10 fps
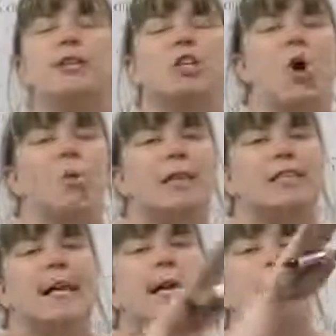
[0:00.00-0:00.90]
is
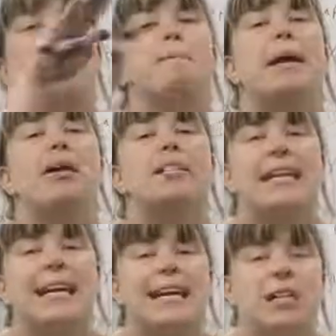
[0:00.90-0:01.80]
always like
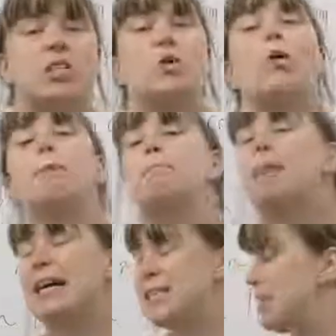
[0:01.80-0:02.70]
buildings or
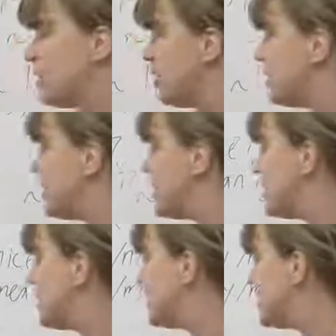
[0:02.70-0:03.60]
bus
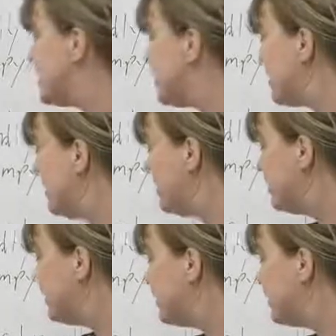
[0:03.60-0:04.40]
services. So